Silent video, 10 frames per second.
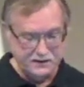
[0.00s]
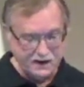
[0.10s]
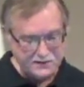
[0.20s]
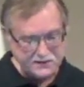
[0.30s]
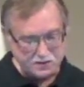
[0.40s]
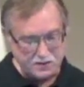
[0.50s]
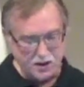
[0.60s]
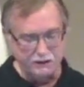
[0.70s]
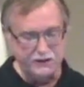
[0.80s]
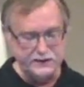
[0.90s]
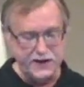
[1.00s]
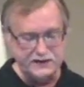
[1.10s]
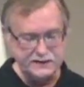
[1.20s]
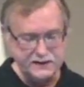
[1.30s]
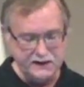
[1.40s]
And so
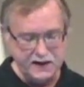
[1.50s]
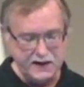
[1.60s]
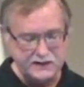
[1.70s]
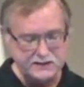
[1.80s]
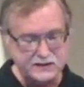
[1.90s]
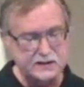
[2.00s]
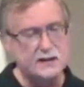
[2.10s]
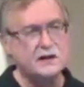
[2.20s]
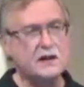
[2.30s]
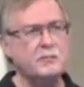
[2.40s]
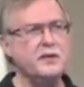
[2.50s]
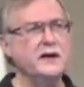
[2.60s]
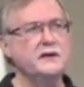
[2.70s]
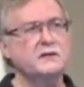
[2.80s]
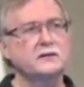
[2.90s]
COVID-19 has
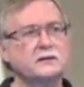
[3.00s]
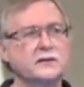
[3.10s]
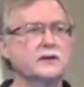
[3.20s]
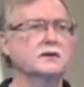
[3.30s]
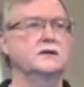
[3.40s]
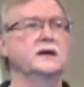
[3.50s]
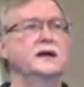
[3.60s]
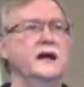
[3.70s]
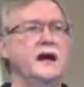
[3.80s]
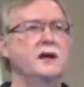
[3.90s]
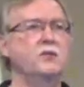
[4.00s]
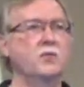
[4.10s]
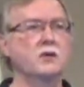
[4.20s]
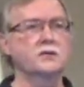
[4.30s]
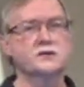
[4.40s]
been literally a
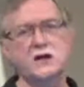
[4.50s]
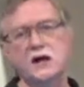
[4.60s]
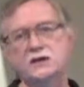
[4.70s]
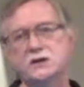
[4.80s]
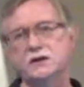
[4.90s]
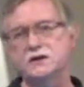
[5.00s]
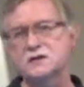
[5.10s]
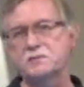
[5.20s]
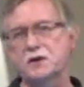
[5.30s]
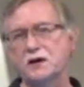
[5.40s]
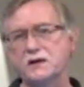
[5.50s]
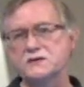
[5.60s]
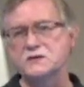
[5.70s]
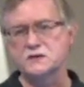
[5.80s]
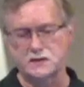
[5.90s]
world-changing
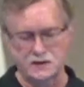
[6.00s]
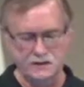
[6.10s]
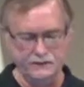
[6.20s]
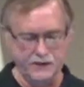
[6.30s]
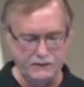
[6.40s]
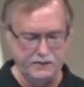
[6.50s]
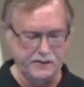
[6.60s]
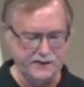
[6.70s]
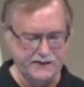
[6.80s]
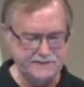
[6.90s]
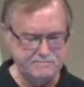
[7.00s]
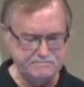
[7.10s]
experience for everybody.